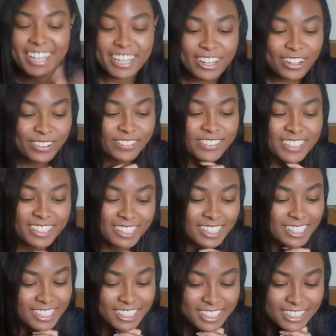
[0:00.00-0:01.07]
I hope that
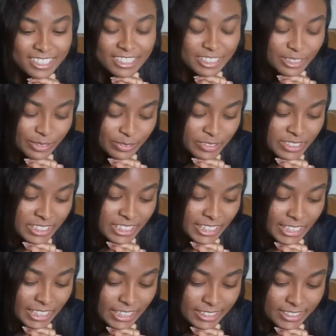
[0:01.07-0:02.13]
they go on
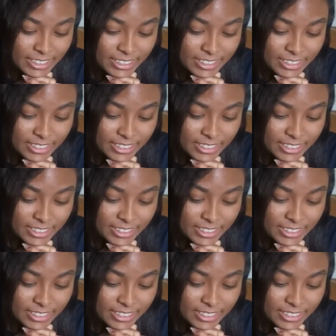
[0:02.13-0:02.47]
again